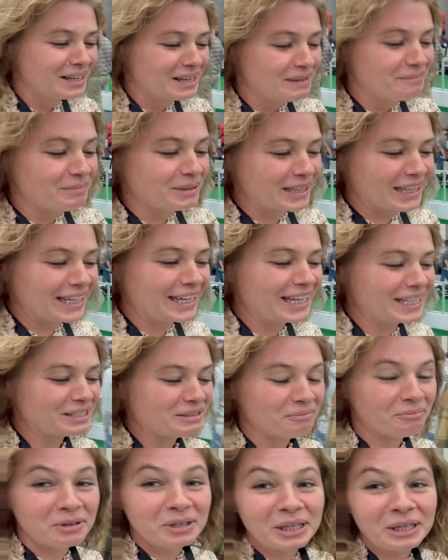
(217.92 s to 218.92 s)
but they had
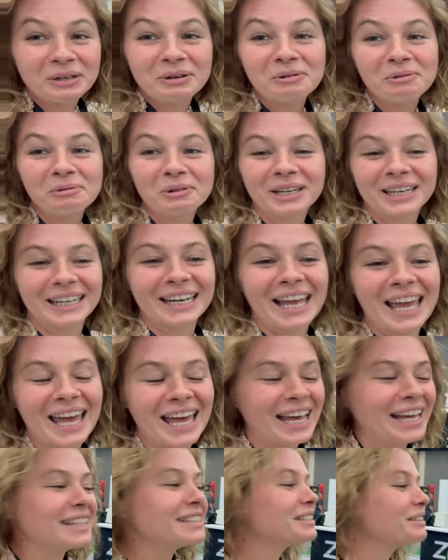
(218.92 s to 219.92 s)
some really cool looking
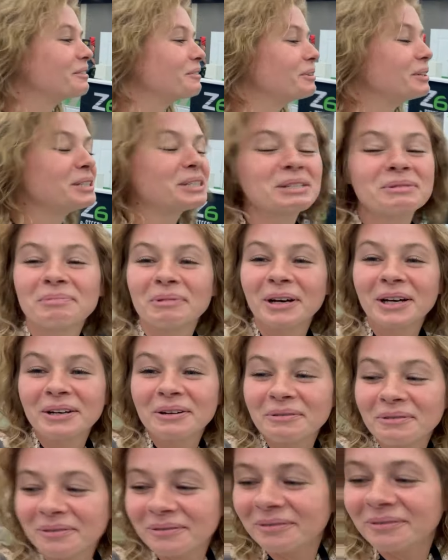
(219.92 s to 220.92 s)
hats. So we spun
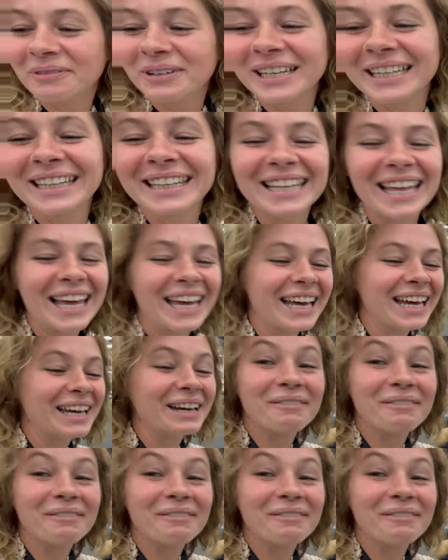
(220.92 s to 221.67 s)
to win that.